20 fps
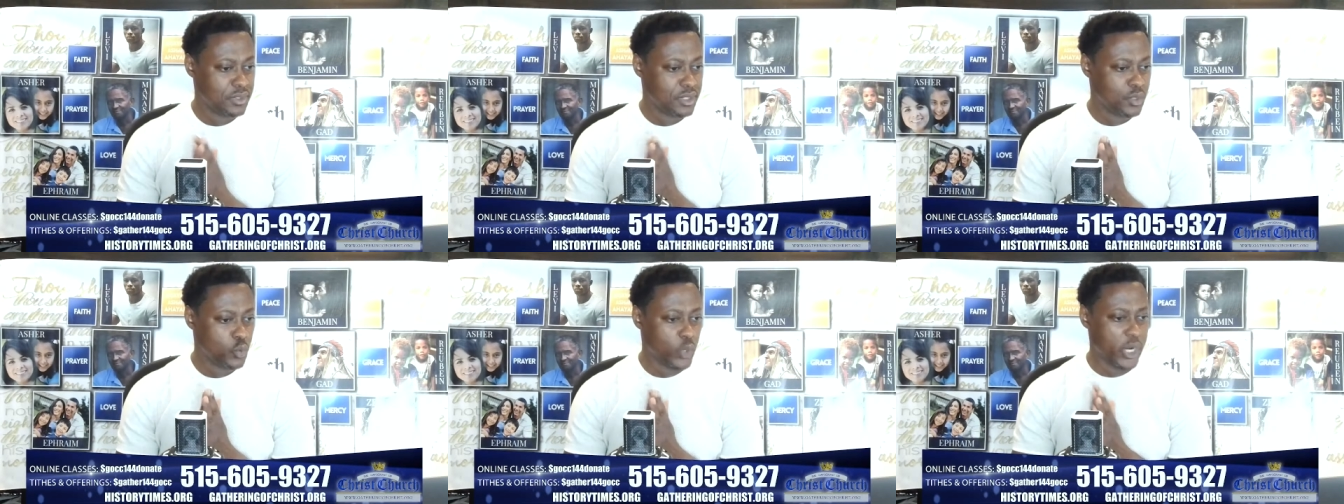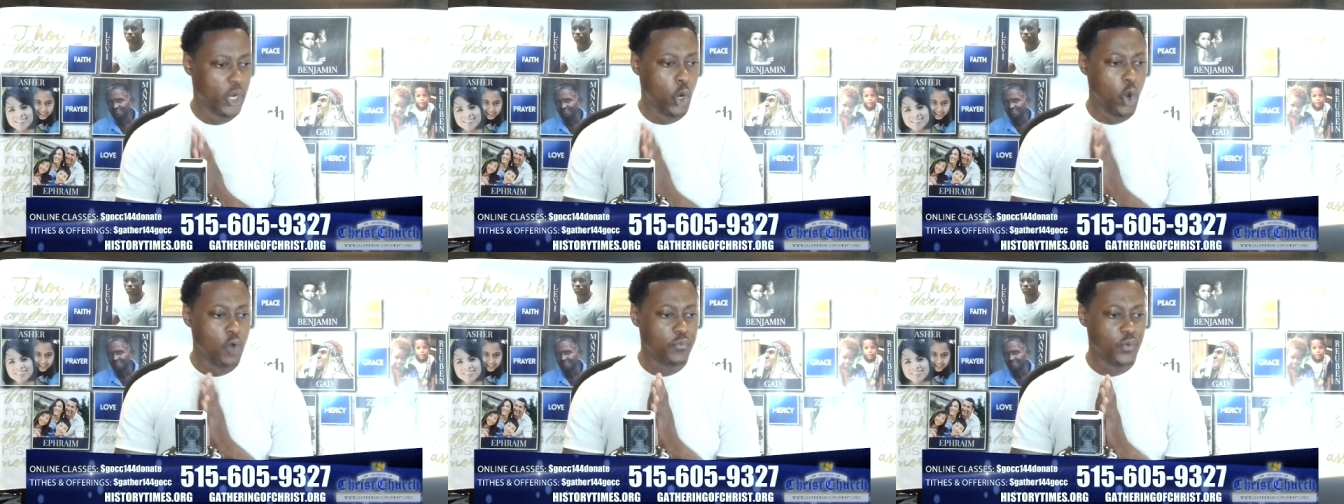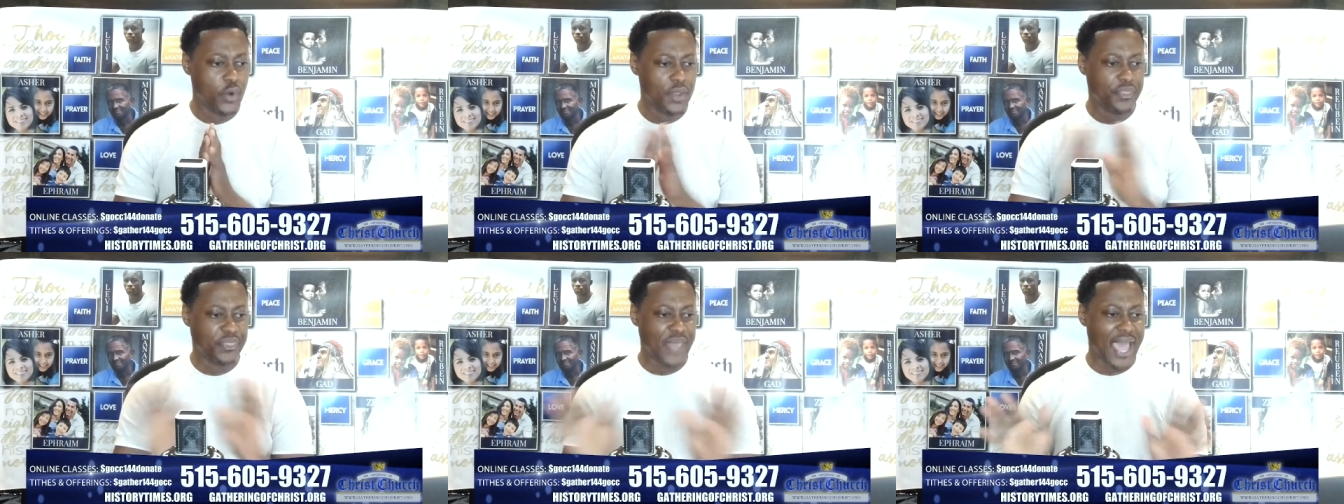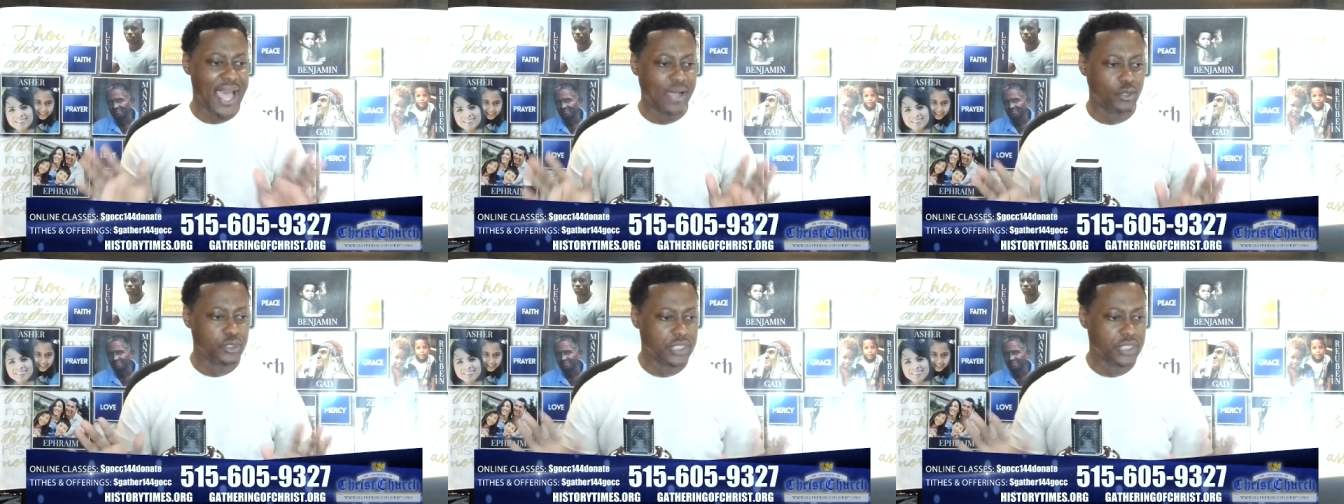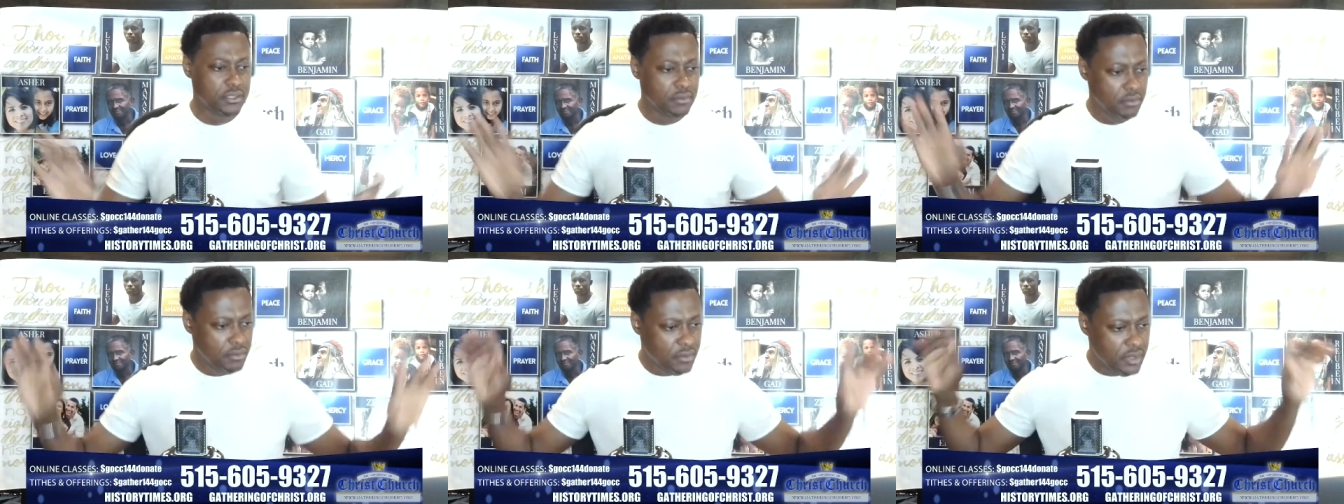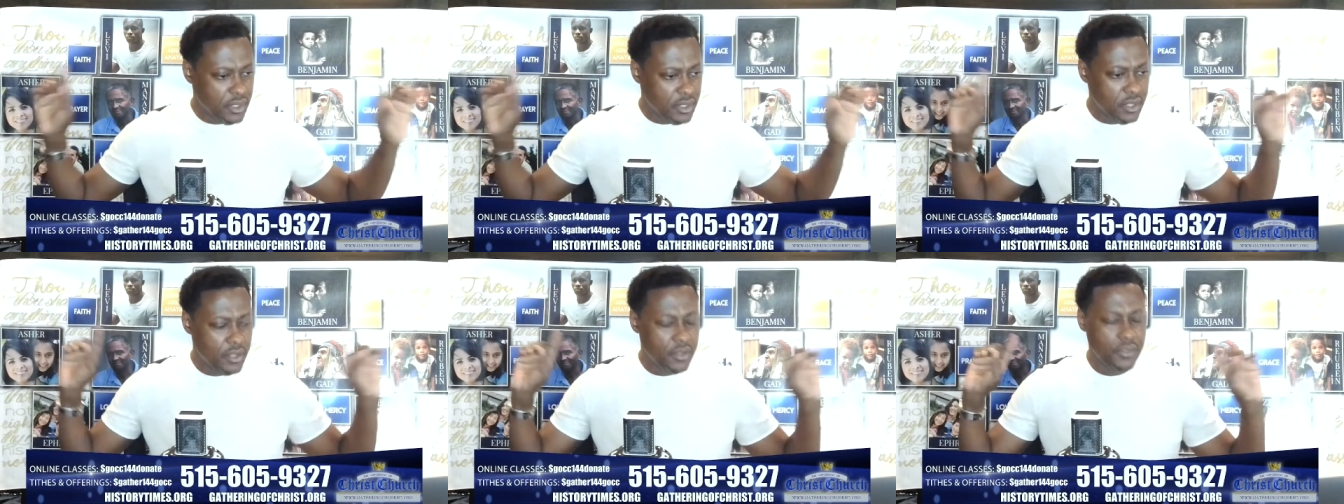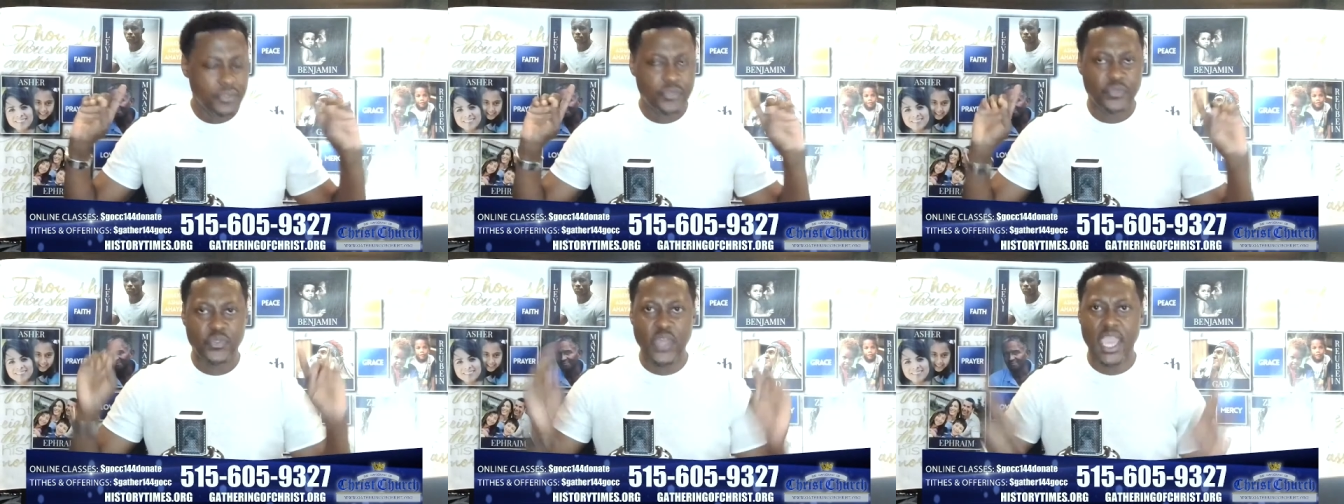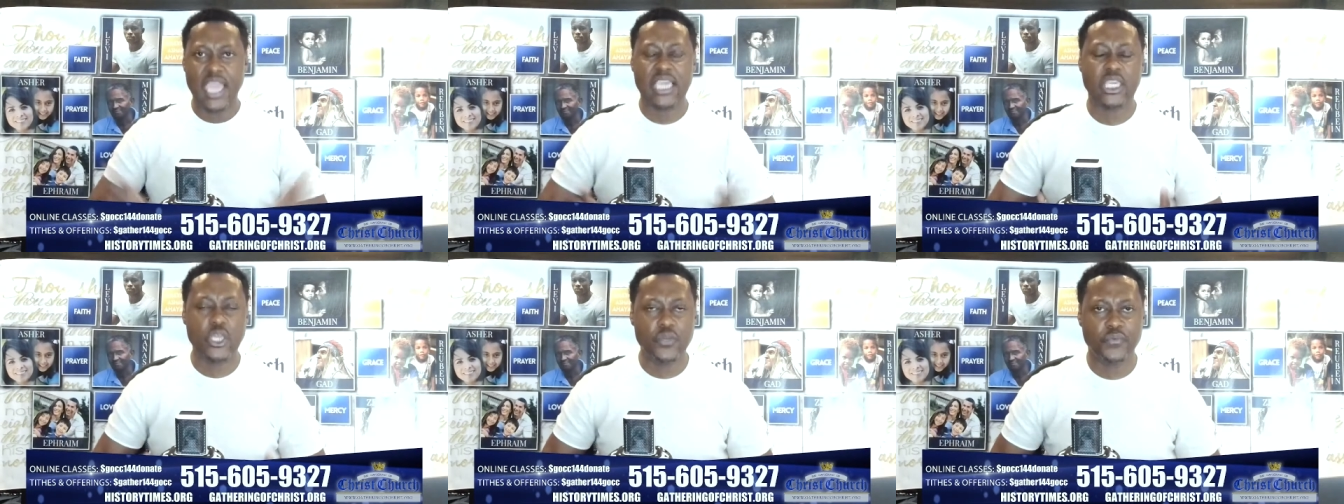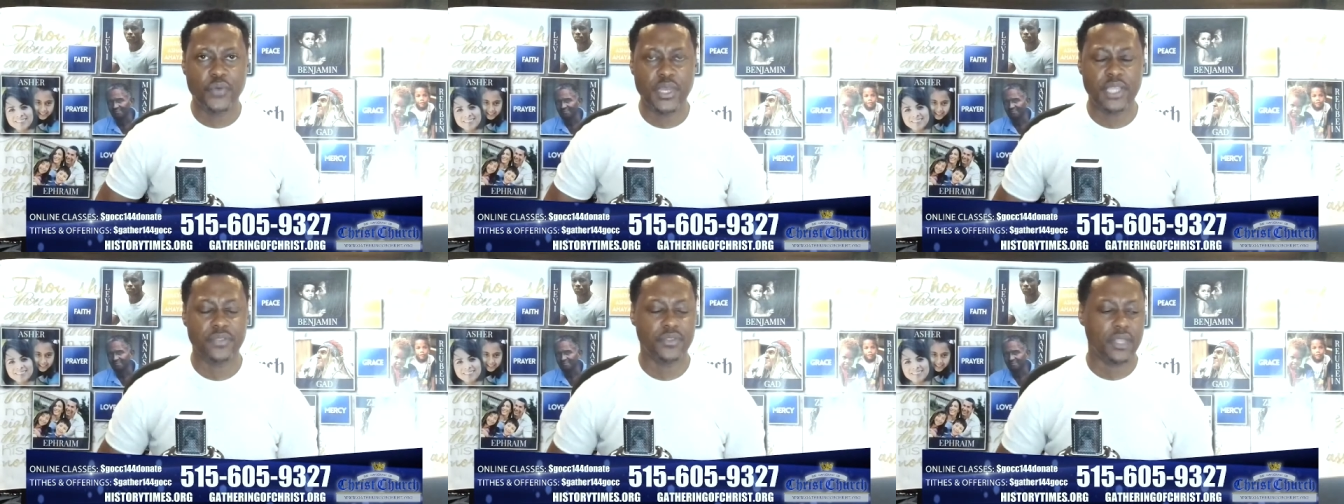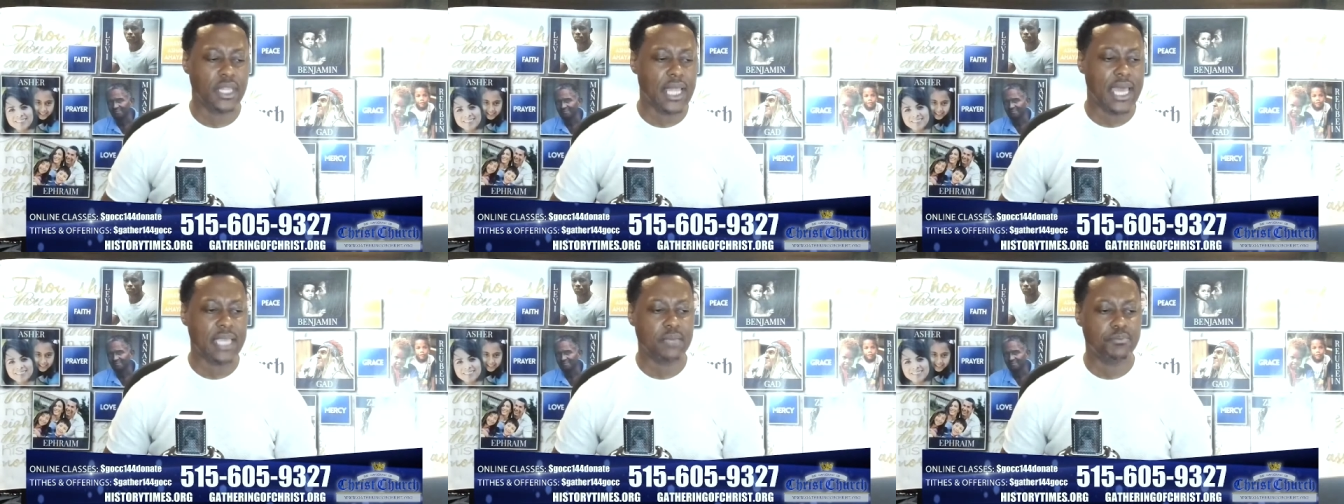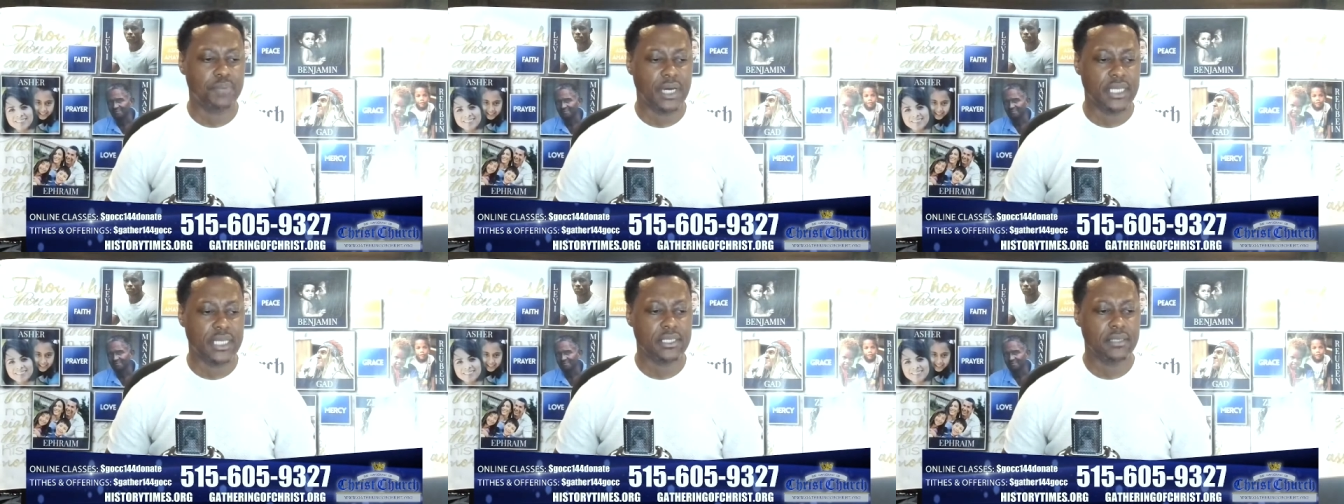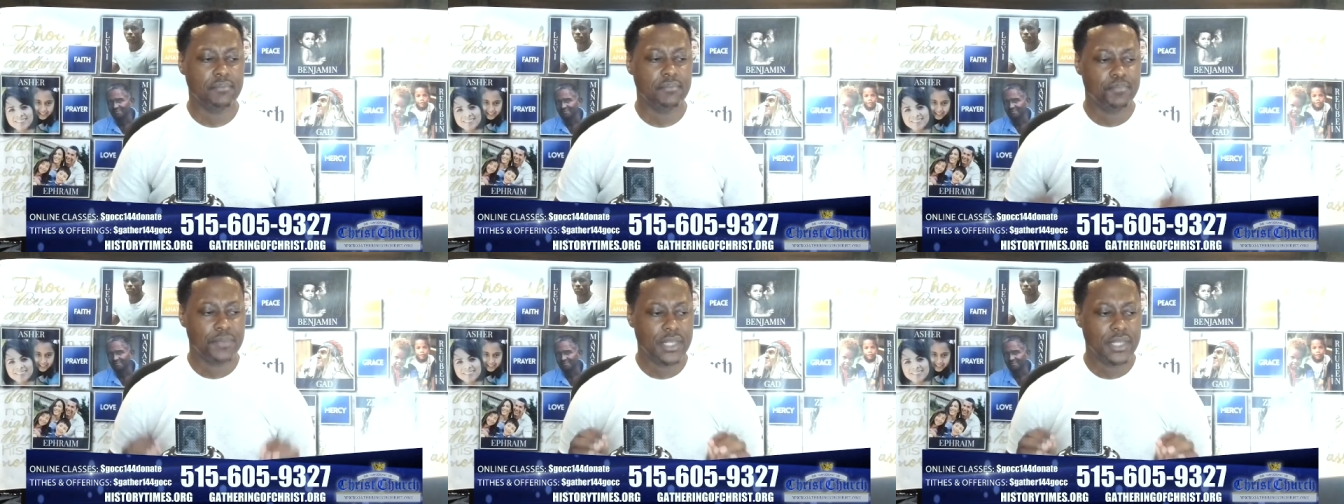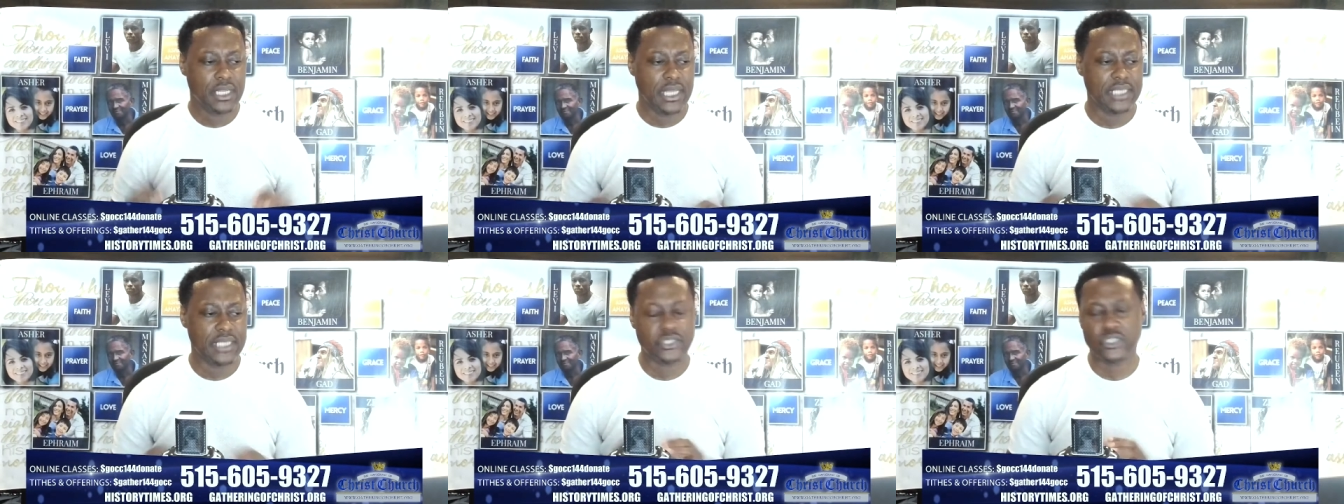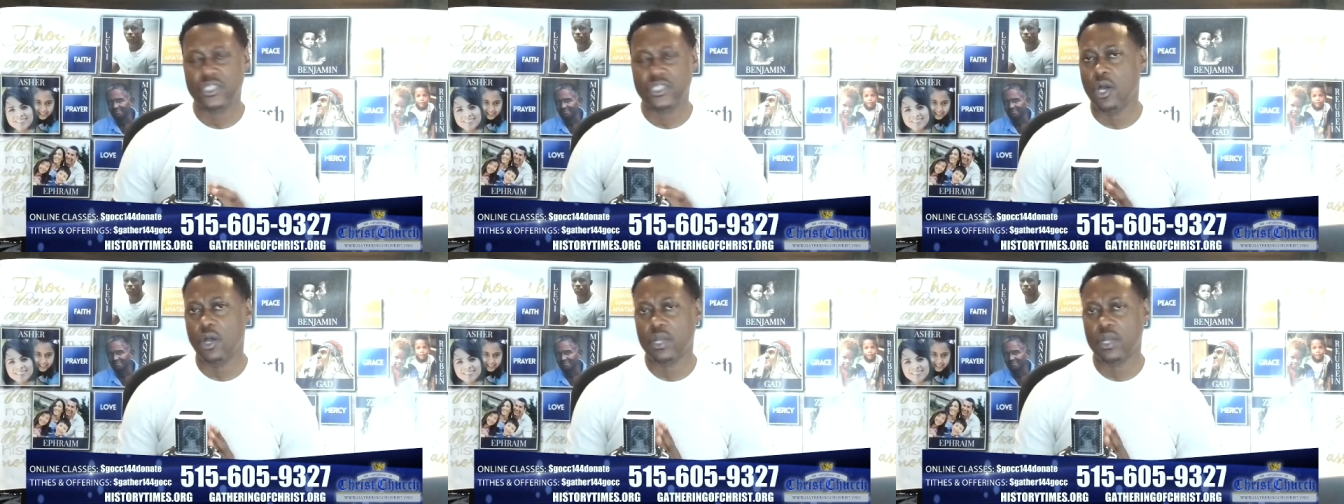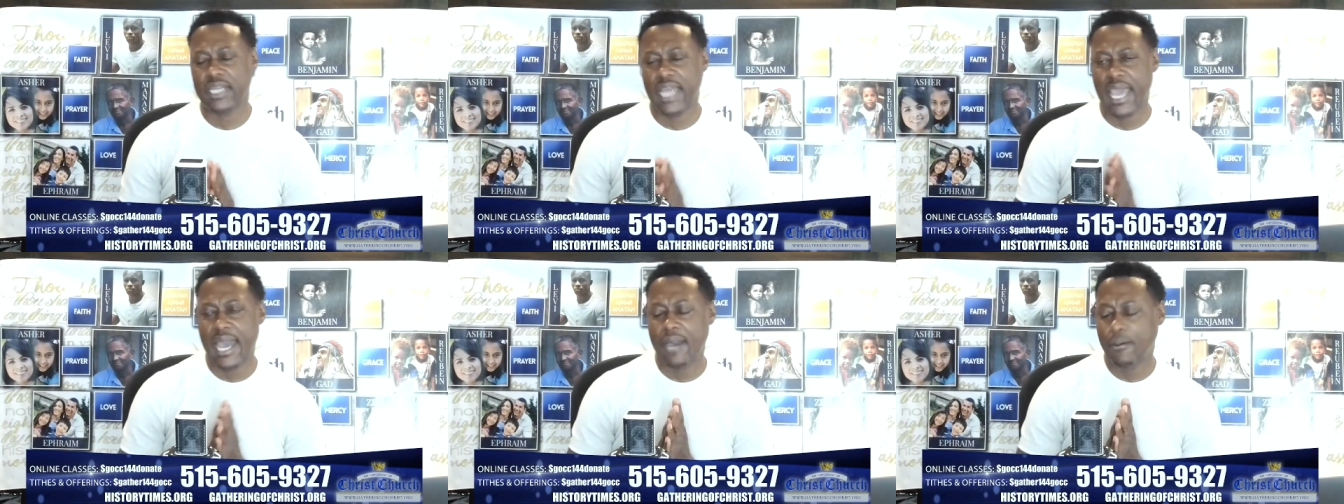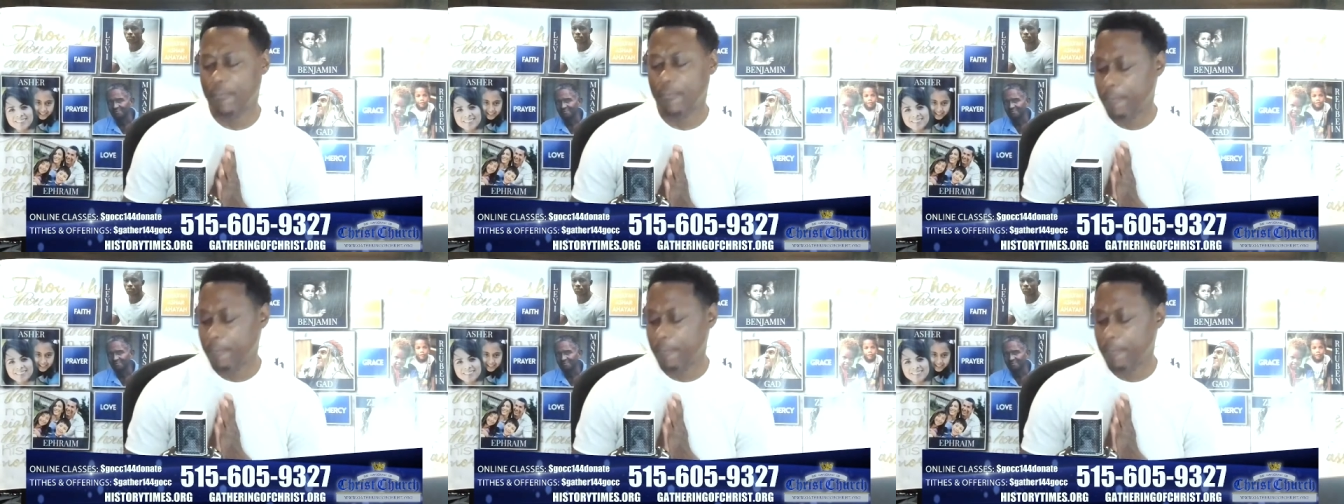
We're over a thousand. Thank you for hitting the like button. Let's talk now.